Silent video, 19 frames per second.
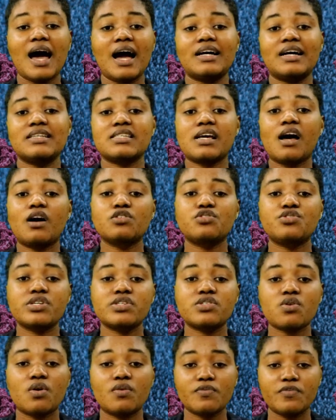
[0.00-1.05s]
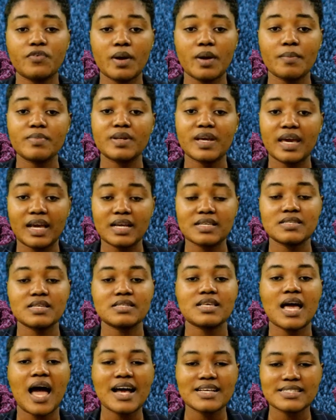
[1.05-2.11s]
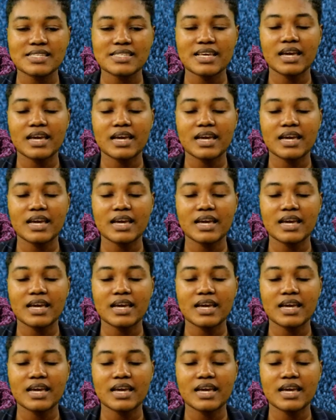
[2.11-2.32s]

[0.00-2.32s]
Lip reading: as countries confirm cases as